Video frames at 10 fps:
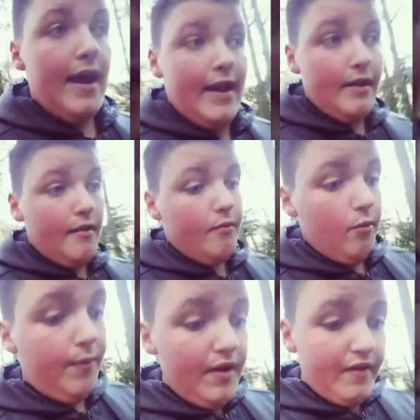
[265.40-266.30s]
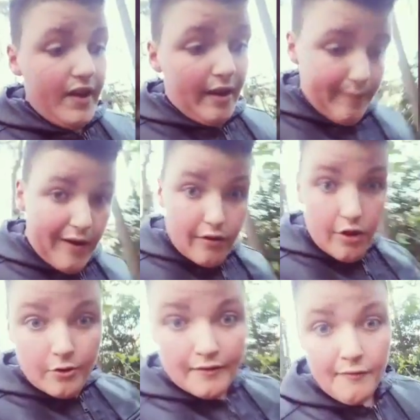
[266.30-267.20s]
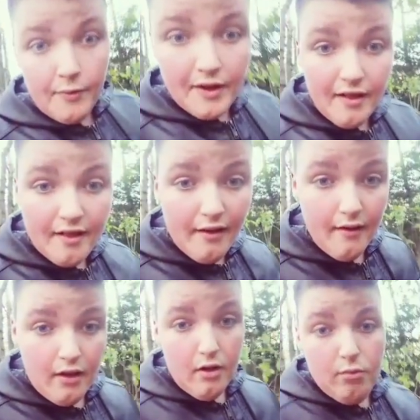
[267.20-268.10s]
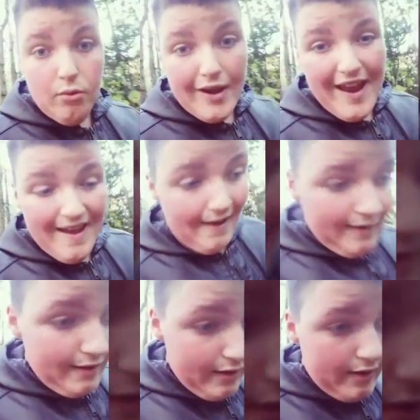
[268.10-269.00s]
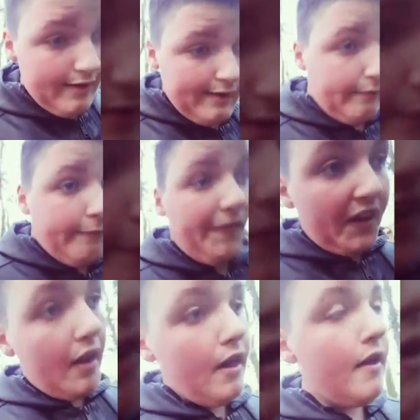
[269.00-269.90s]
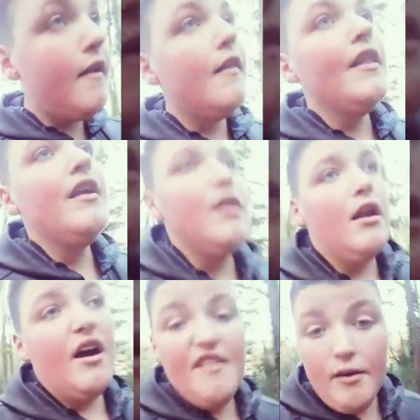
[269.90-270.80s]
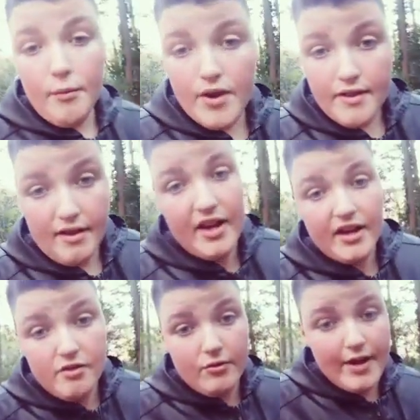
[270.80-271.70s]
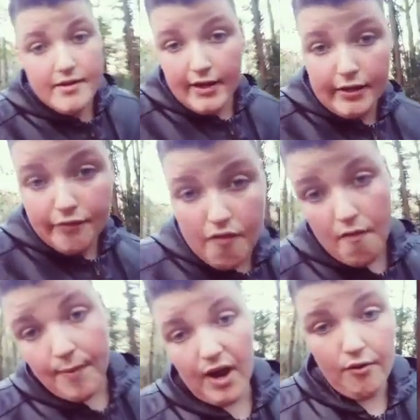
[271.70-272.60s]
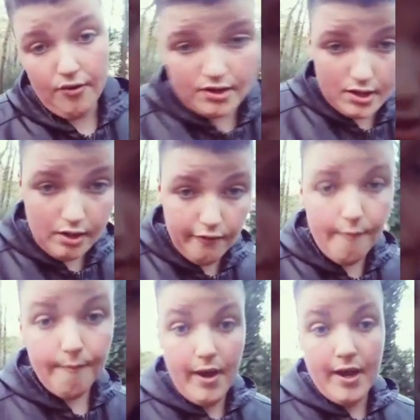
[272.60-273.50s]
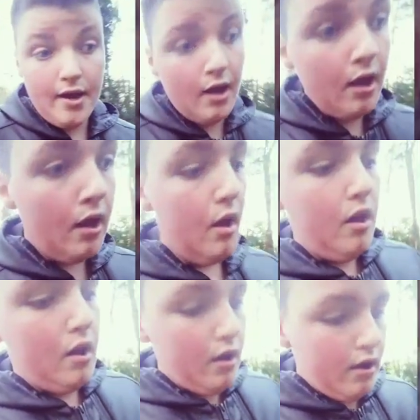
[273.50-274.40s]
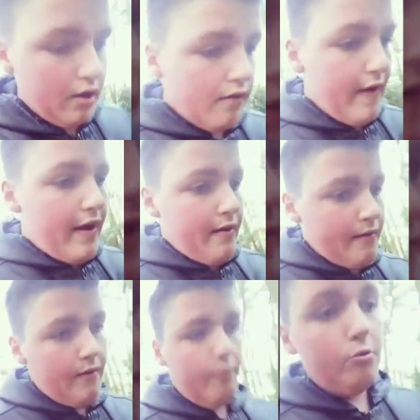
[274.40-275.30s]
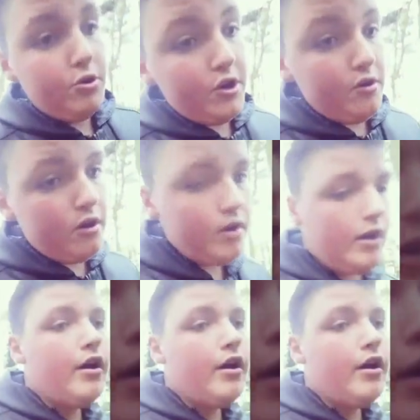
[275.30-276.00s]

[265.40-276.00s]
and we'll put the name out and whoever wins will get something. Like a win you'll get something through the post from me. Then we'll do